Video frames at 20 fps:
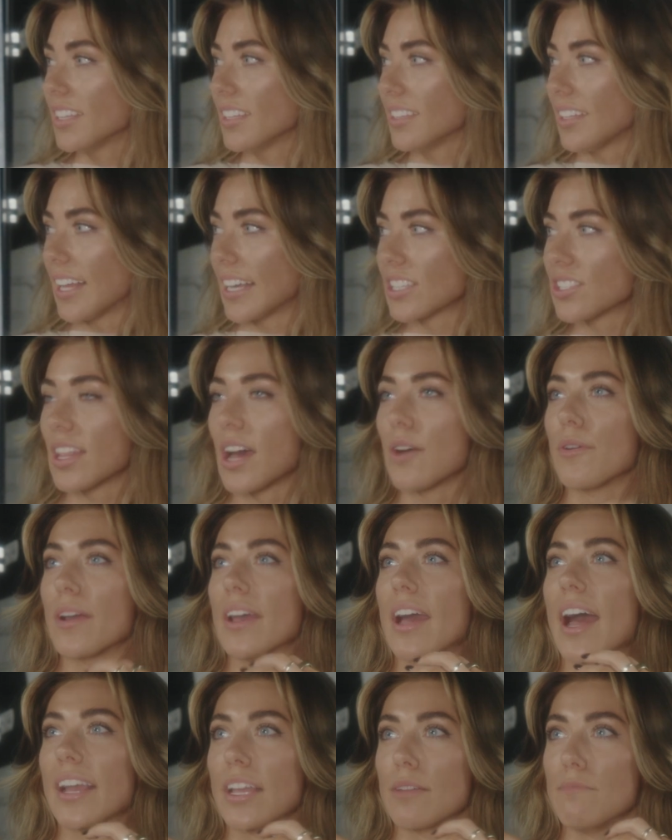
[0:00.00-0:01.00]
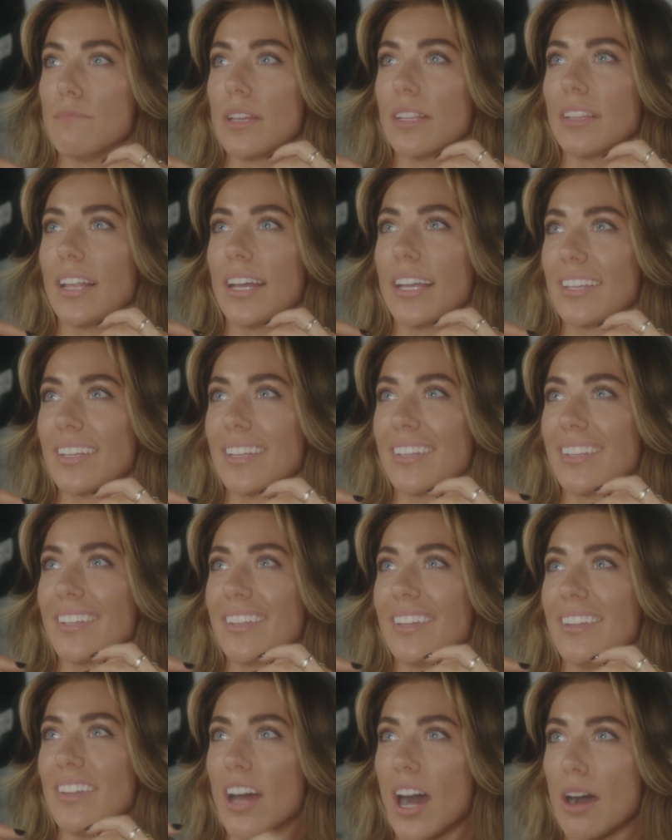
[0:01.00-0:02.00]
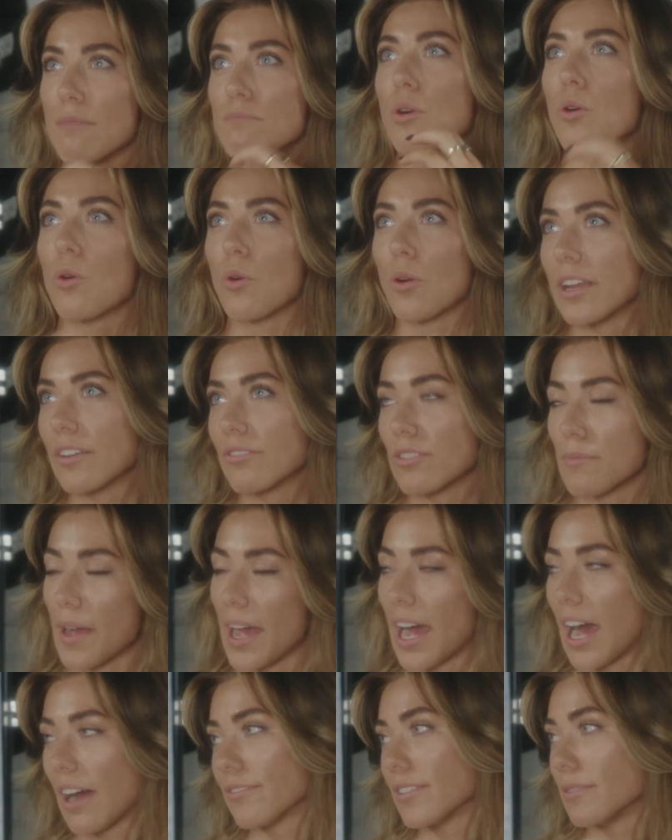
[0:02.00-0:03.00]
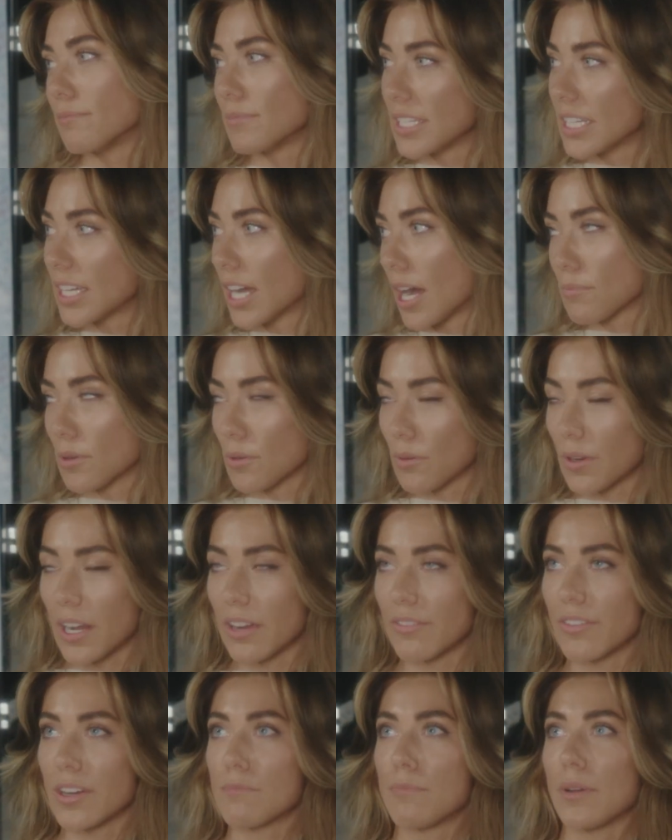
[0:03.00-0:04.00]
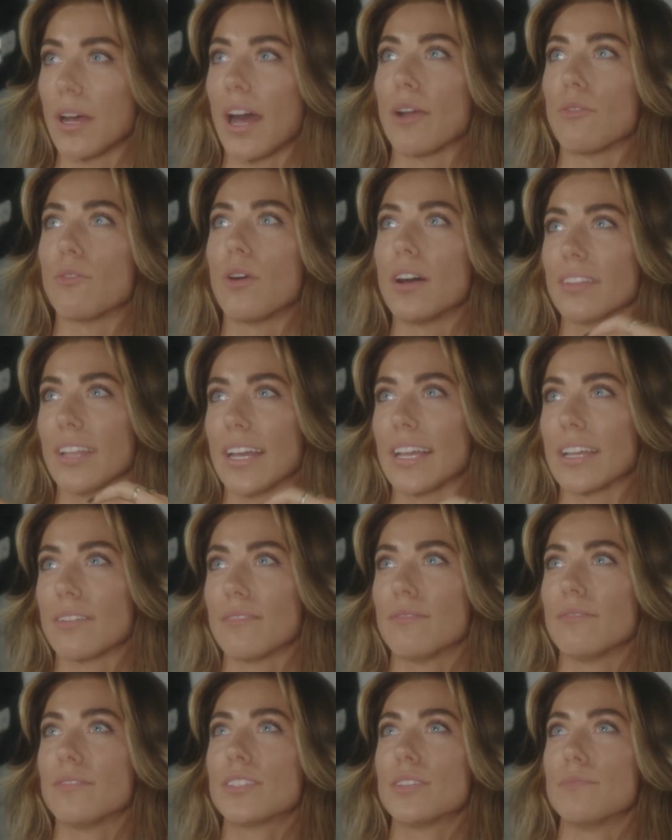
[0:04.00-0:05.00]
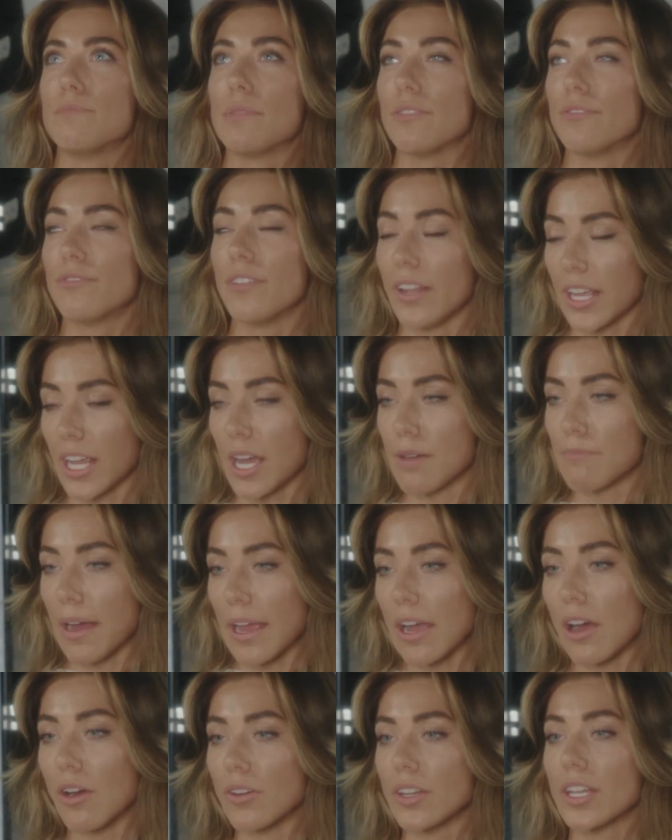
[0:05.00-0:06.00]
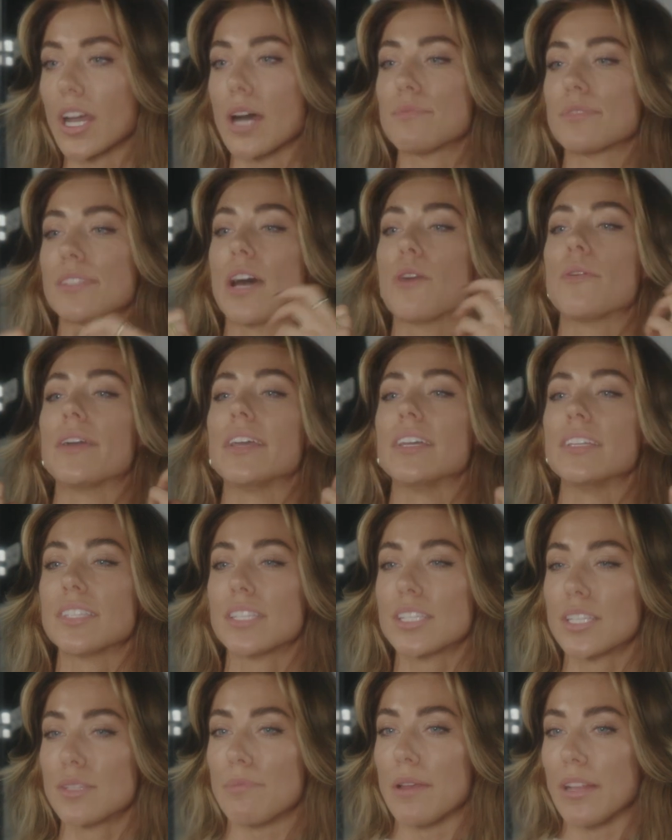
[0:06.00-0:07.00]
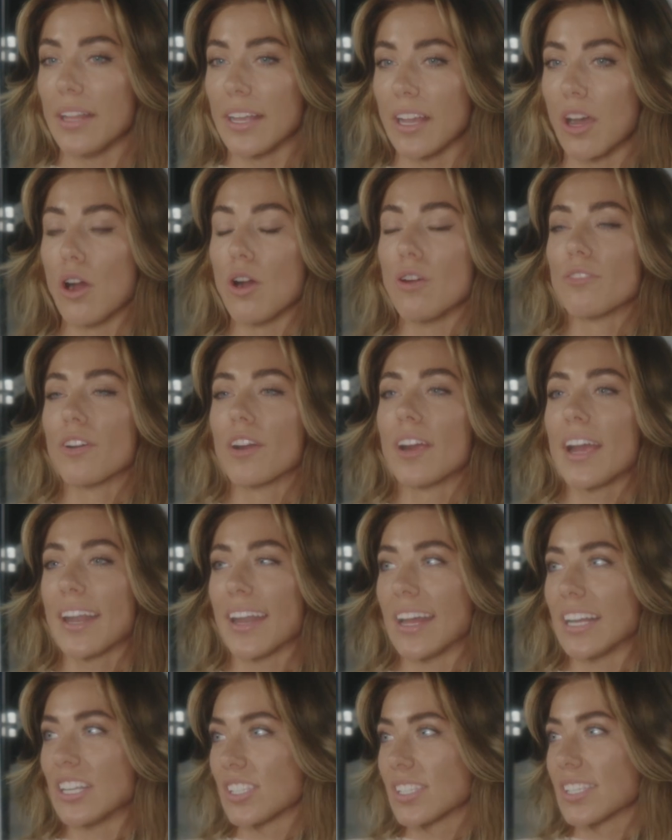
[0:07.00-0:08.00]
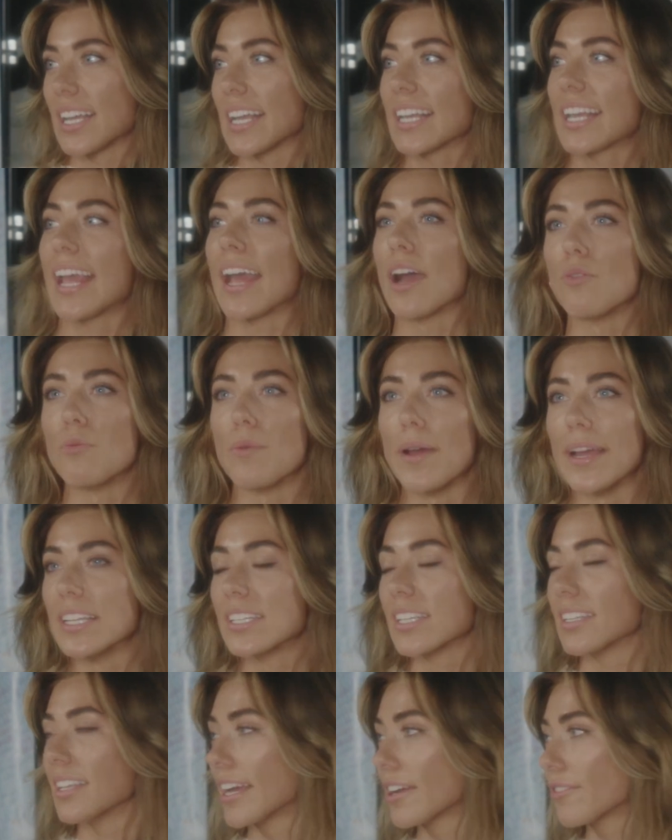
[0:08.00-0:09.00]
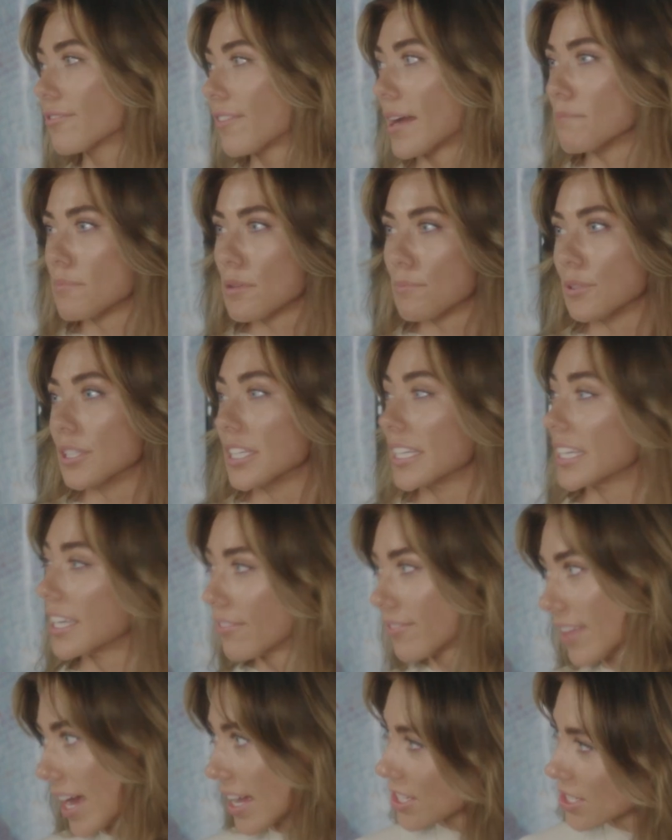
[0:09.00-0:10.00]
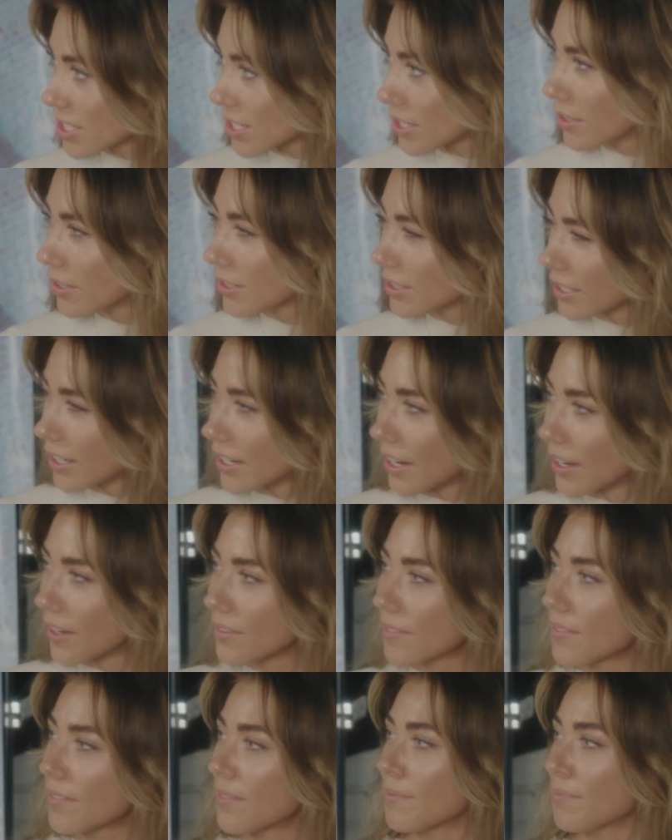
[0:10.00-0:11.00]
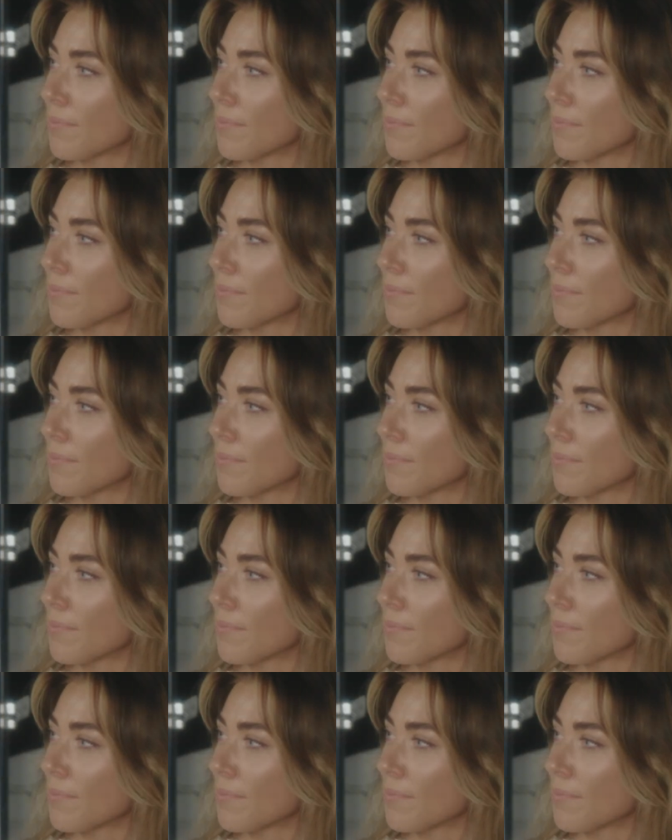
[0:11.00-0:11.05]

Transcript: Like, so that way I can be like not pouring from a half empty cup or whatever, but I want like to be filling up my own cups. That way it's spilling over, and I just like can't wait to like find people to give that to, you know?